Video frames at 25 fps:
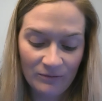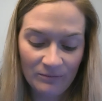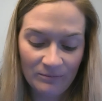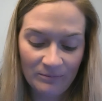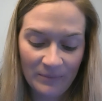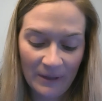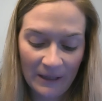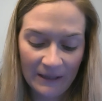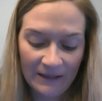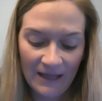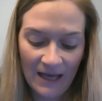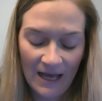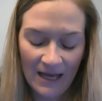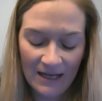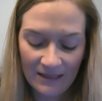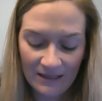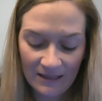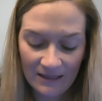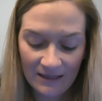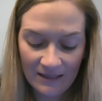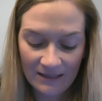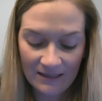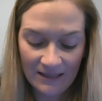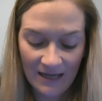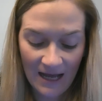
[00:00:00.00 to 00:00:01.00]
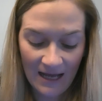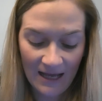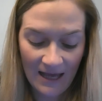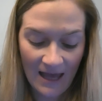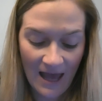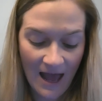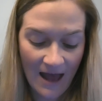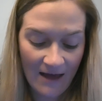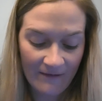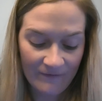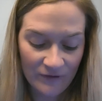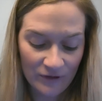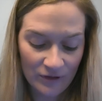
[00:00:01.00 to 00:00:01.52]
By the end of the day,
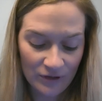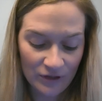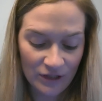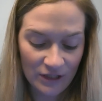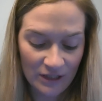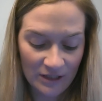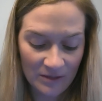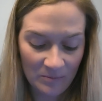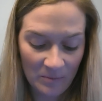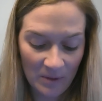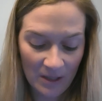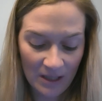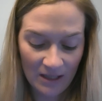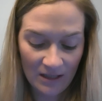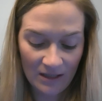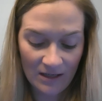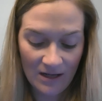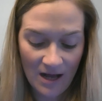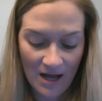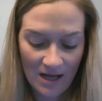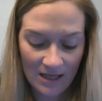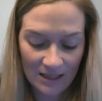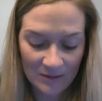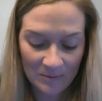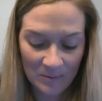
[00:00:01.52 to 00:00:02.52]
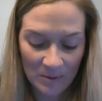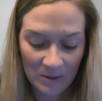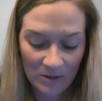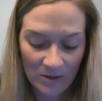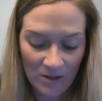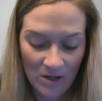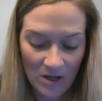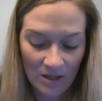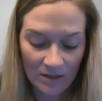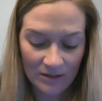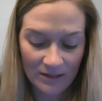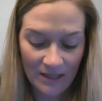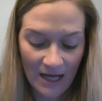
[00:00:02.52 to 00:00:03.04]
after she's been at a hospital
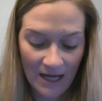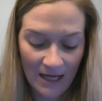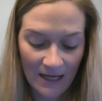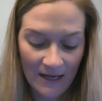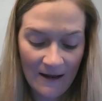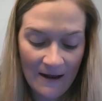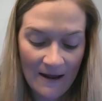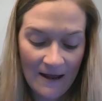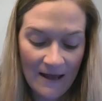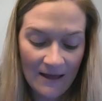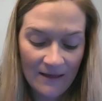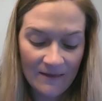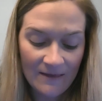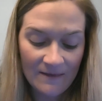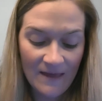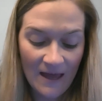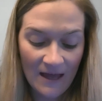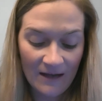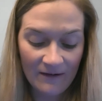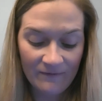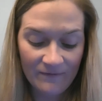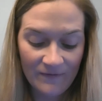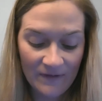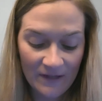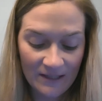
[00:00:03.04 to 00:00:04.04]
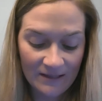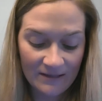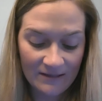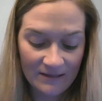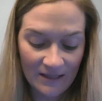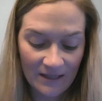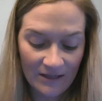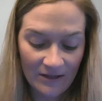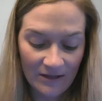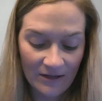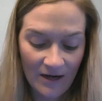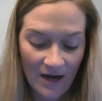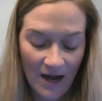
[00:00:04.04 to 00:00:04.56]
all day, then fixed
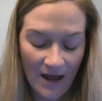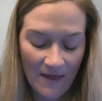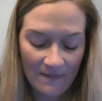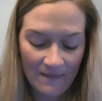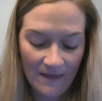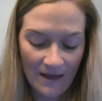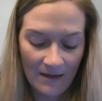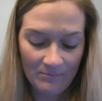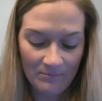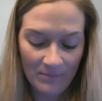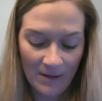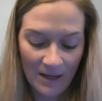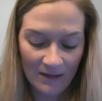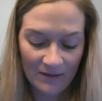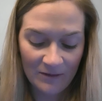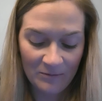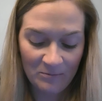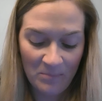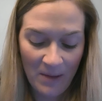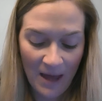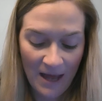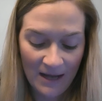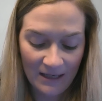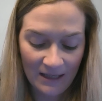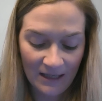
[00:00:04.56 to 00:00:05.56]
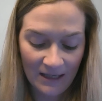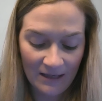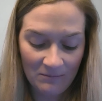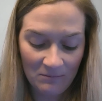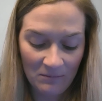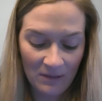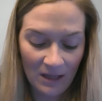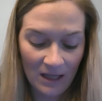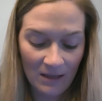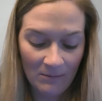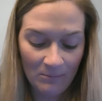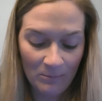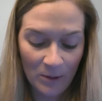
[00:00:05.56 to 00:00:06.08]
dinner, and then bathed Penny and
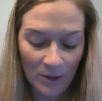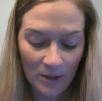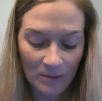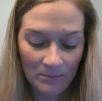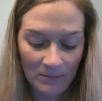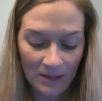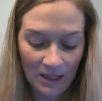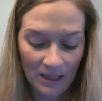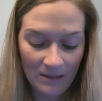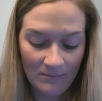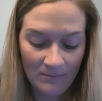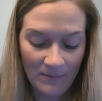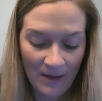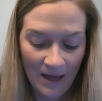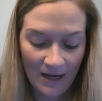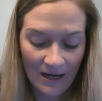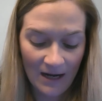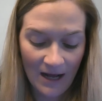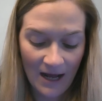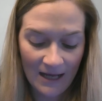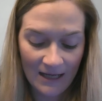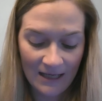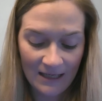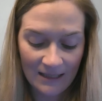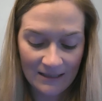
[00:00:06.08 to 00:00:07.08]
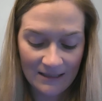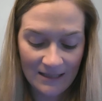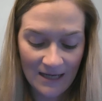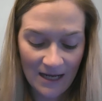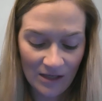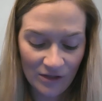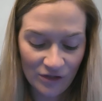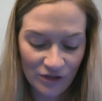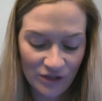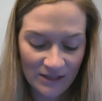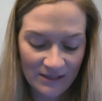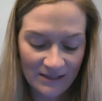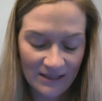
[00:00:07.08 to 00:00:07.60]
me and put me in bed, I can tell
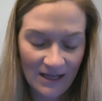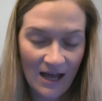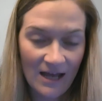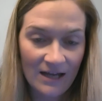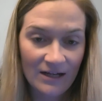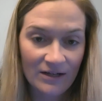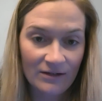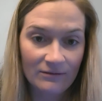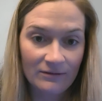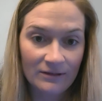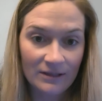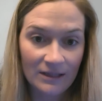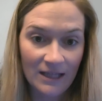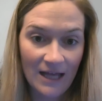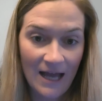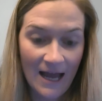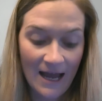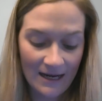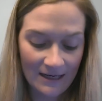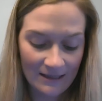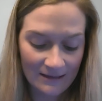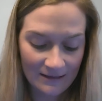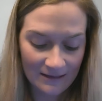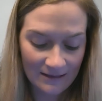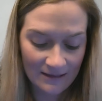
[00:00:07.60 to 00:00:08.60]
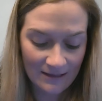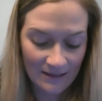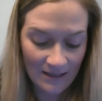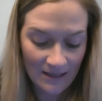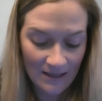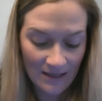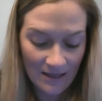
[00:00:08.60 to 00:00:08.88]
she's kind of relaxed